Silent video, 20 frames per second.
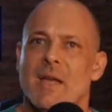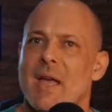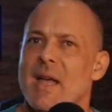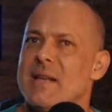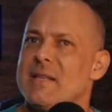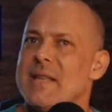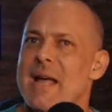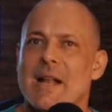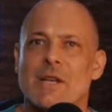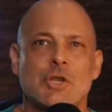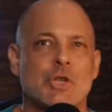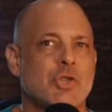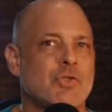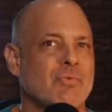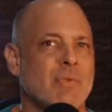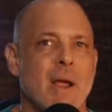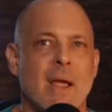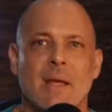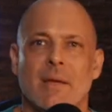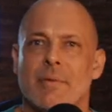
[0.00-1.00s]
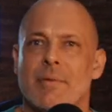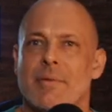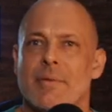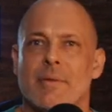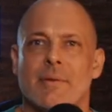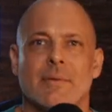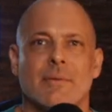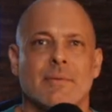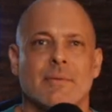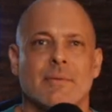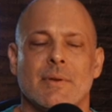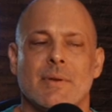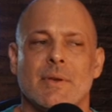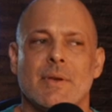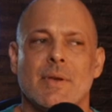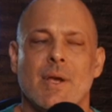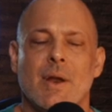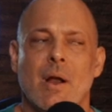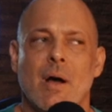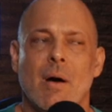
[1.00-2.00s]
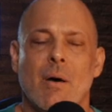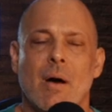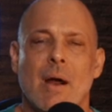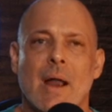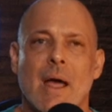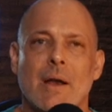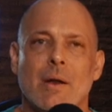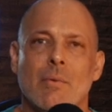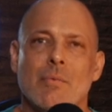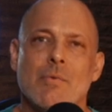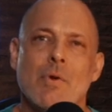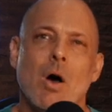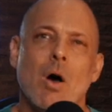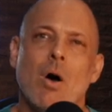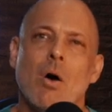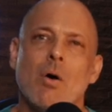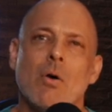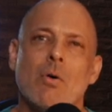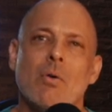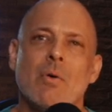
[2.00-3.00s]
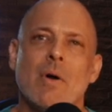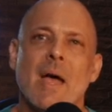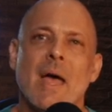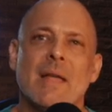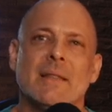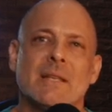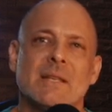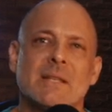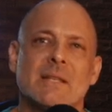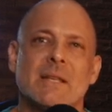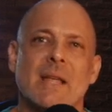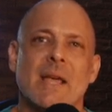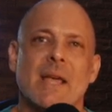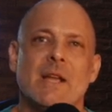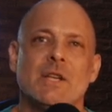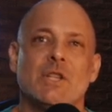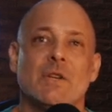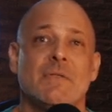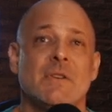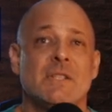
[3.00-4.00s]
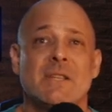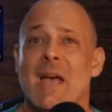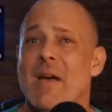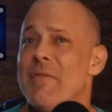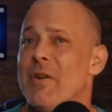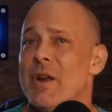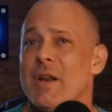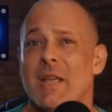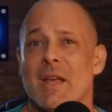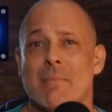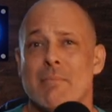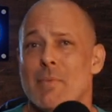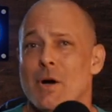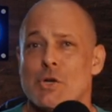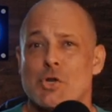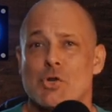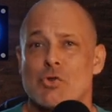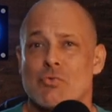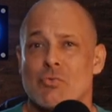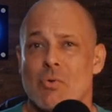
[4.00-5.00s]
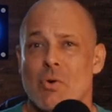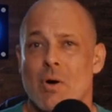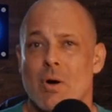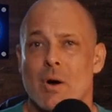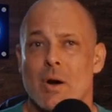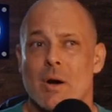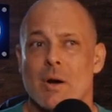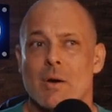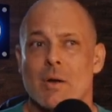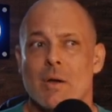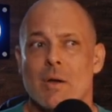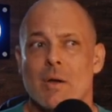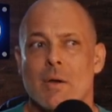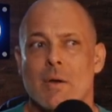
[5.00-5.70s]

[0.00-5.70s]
It's that strength, you know, and I don't know at this stage if he's ever going to get much stronger.